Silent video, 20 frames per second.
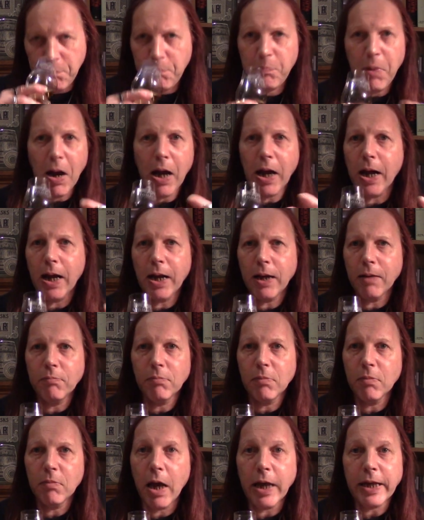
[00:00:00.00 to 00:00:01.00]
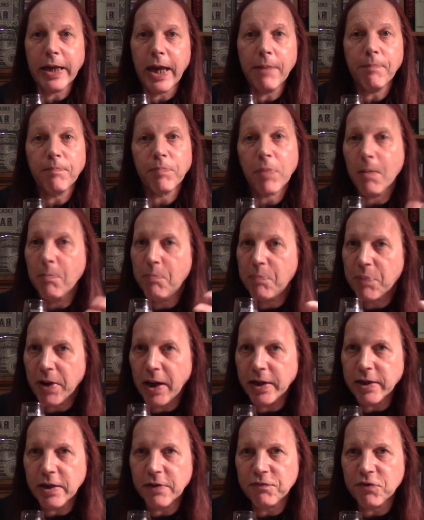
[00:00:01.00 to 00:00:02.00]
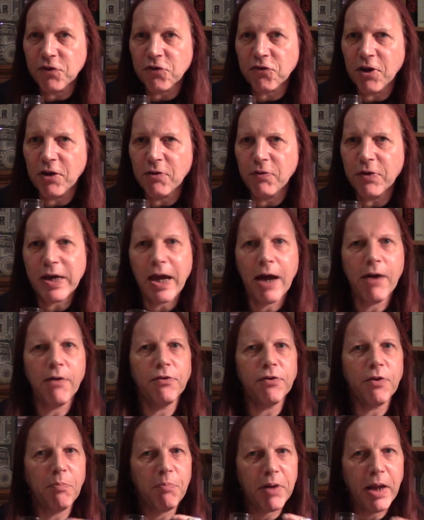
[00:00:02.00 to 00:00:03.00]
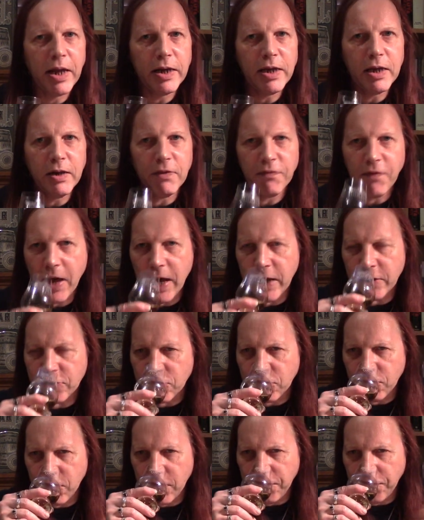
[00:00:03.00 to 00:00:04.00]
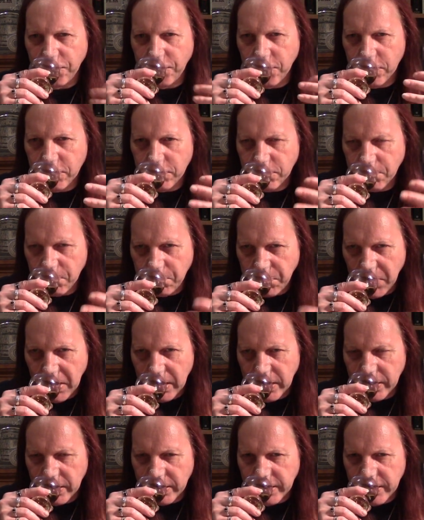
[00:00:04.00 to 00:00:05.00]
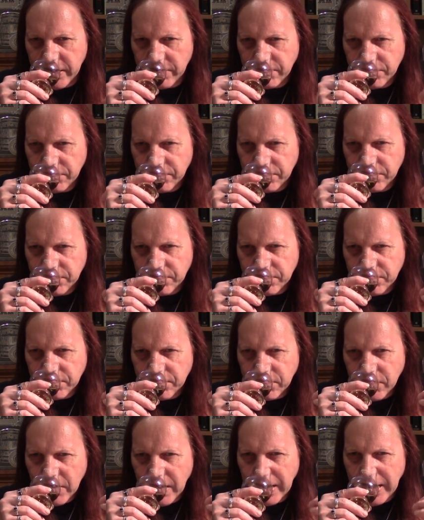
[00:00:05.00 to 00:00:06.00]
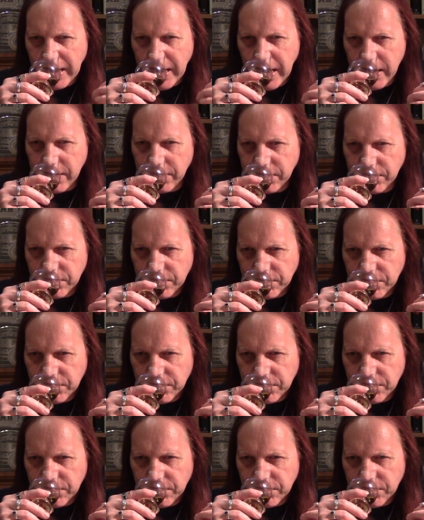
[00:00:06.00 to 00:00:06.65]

but again, plenty of distillery character, plenty of estery fruit, barley, again,